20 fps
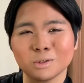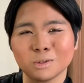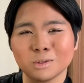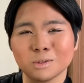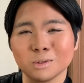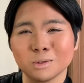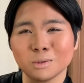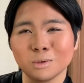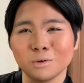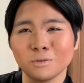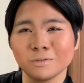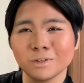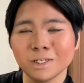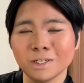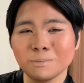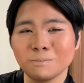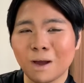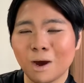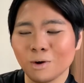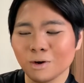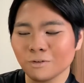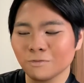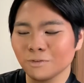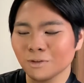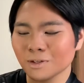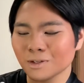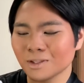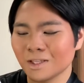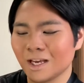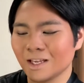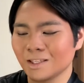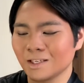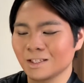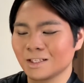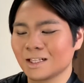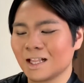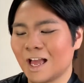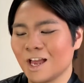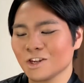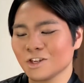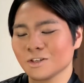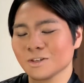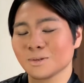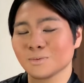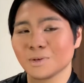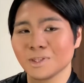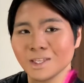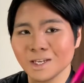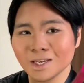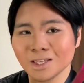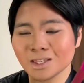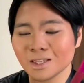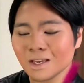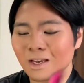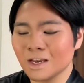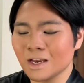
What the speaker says: too overly powerful that it clashes with this.